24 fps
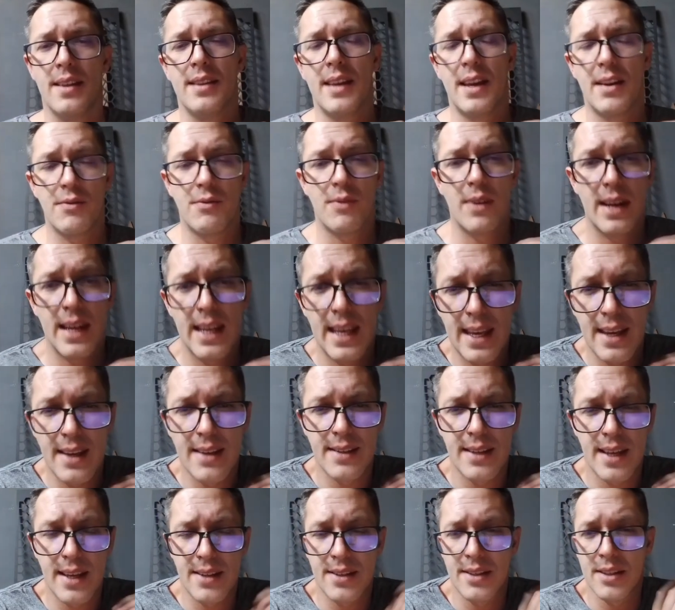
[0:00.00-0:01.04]
that really
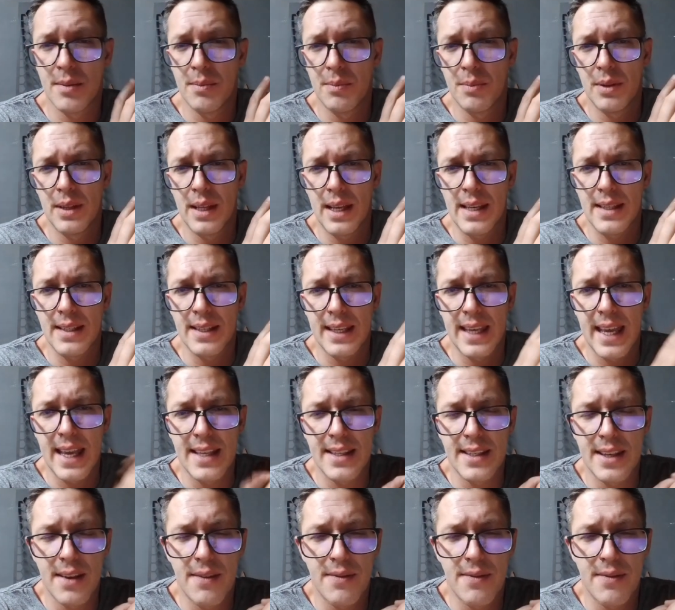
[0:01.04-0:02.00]
is as simple as it gets.